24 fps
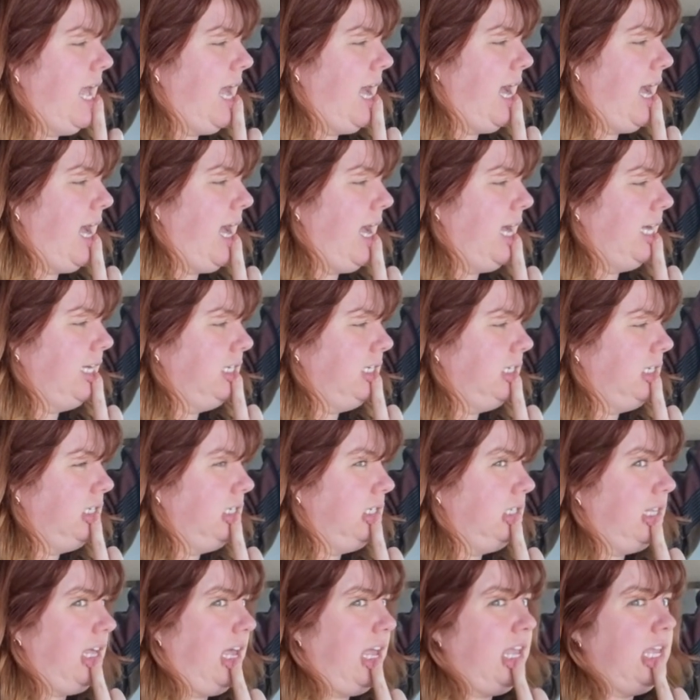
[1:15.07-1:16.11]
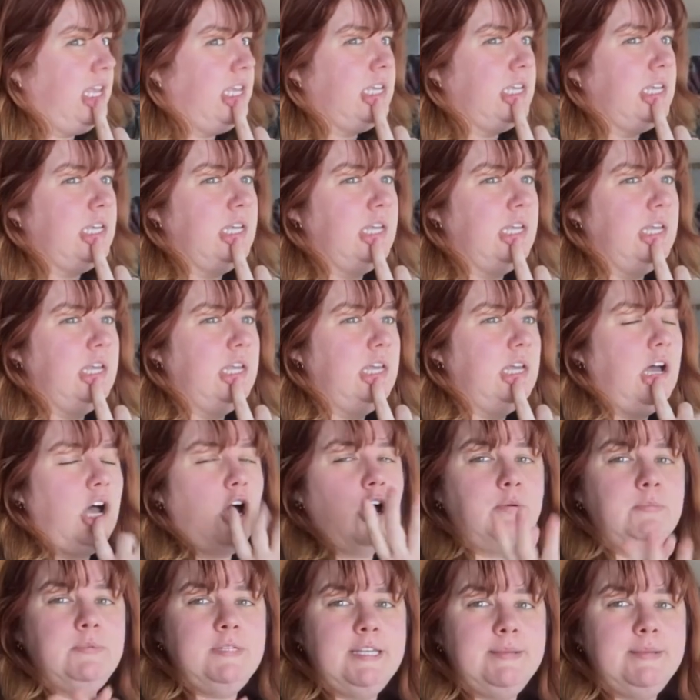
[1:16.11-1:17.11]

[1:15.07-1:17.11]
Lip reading: at like Home